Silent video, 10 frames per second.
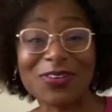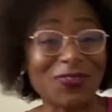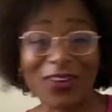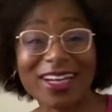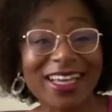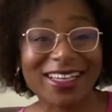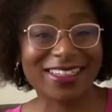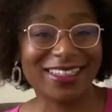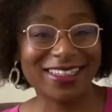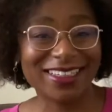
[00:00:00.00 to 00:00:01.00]
want it.
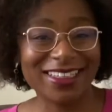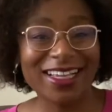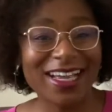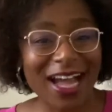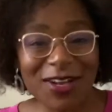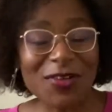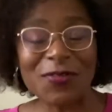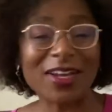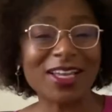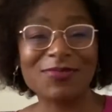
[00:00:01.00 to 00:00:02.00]
I don't
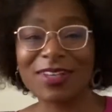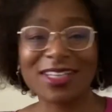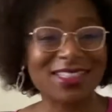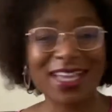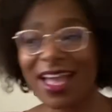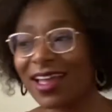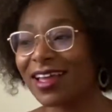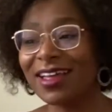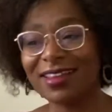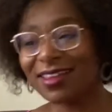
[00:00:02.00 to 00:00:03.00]
want it because, yeah,
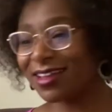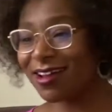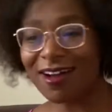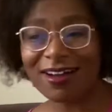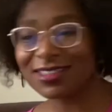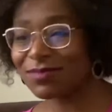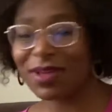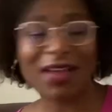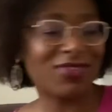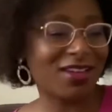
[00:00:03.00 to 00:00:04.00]
the cars, he may
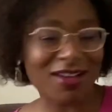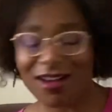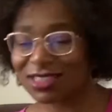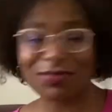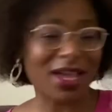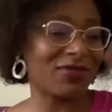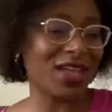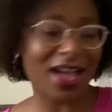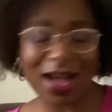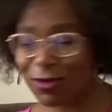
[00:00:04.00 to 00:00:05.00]
have the cars, he may have the
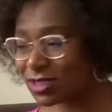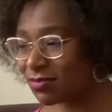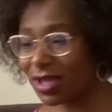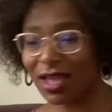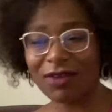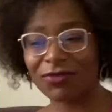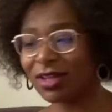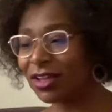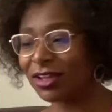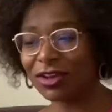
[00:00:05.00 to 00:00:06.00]
house, he may have,
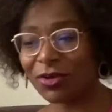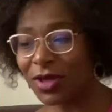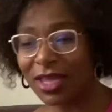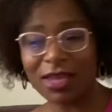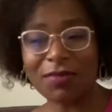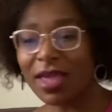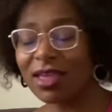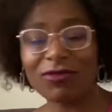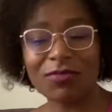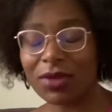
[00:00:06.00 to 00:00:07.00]
you know, he may
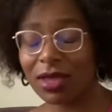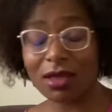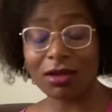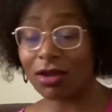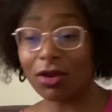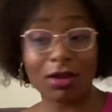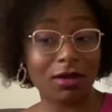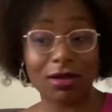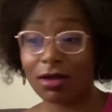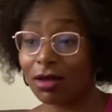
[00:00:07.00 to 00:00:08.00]
even be
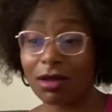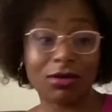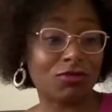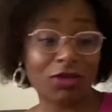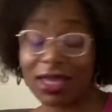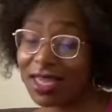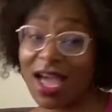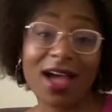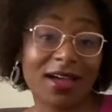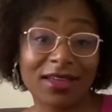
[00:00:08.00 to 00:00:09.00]
a great
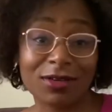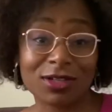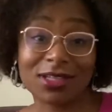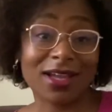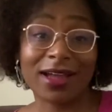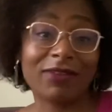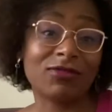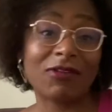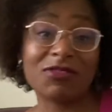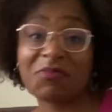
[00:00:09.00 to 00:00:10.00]
guy, because
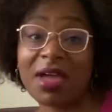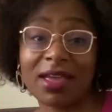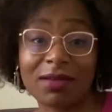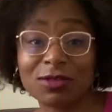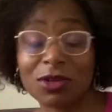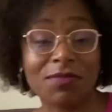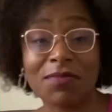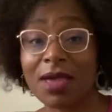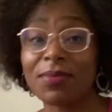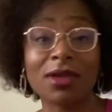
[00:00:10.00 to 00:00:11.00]
I've never met him, so he
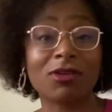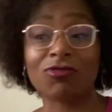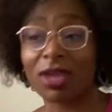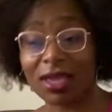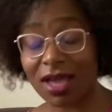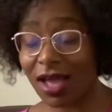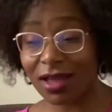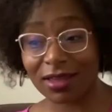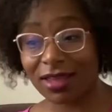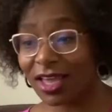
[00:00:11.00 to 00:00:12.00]
may be a great
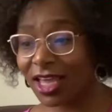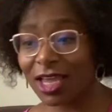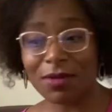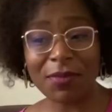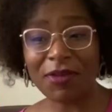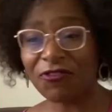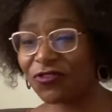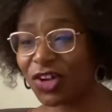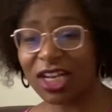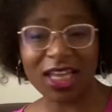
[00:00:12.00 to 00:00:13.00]
guy. He may be
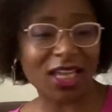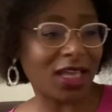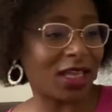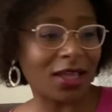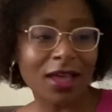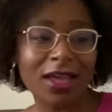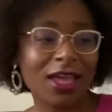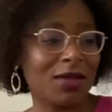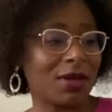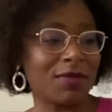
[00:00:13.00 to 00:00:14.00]
funny,
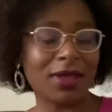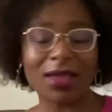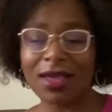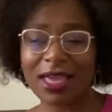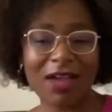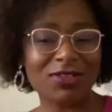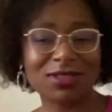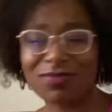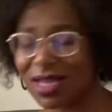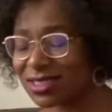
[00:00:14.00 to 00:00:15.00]
he may be
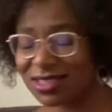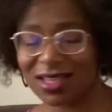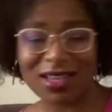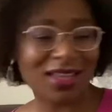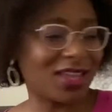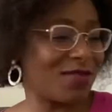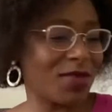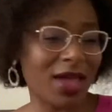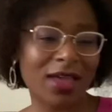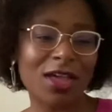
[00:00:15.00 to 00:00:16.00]
charismatic, he
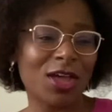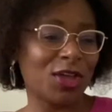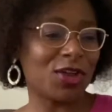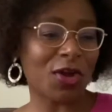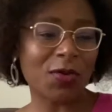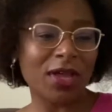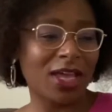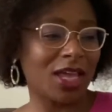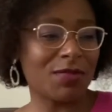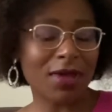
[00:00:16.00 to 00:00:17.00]
may
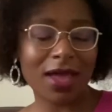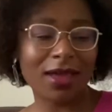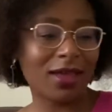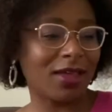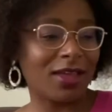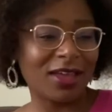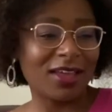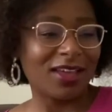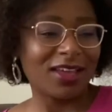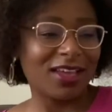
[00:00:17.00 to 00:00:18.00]
be
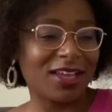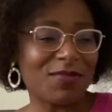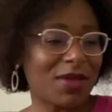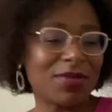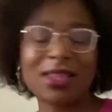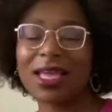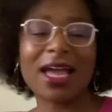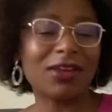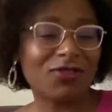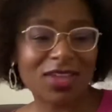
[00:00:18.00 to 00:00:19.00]
the
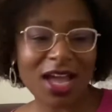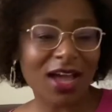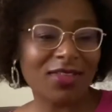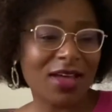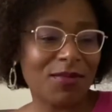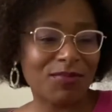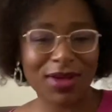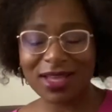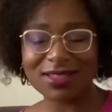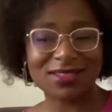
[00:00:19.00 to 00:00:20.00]
kind of guy that
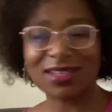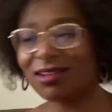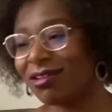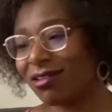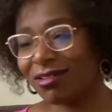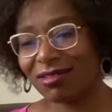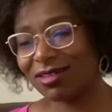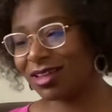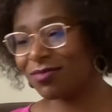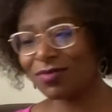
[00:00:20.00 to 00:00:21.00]
buys dinner,
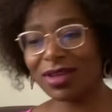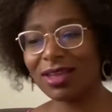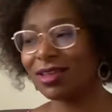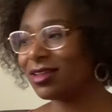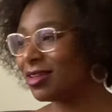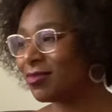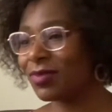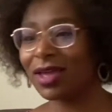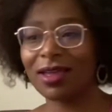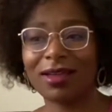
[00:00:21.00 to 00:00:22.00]
he
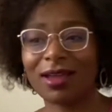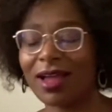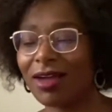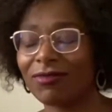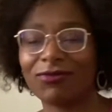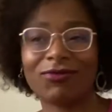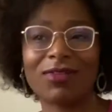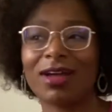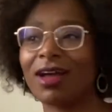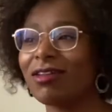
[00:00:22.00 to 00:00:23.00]
may have,
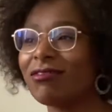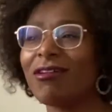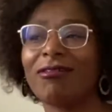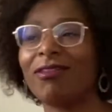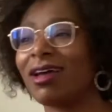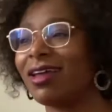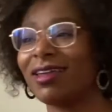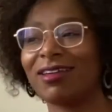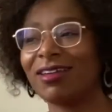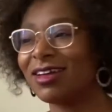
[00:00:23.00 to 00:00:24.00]
I don't know,
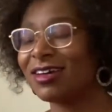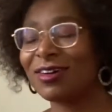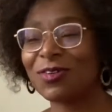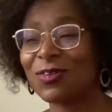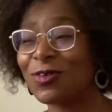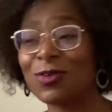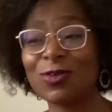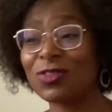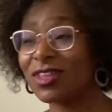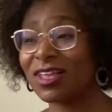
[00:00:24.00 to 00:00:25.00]
like,
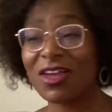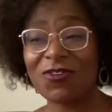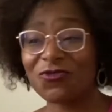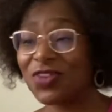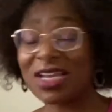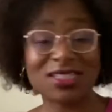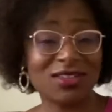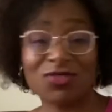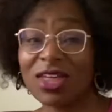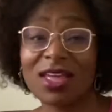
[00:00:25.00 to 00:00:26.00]
all the fancy
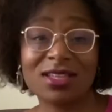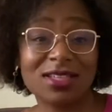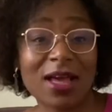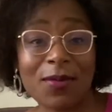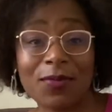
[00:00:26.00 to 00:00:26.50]
things that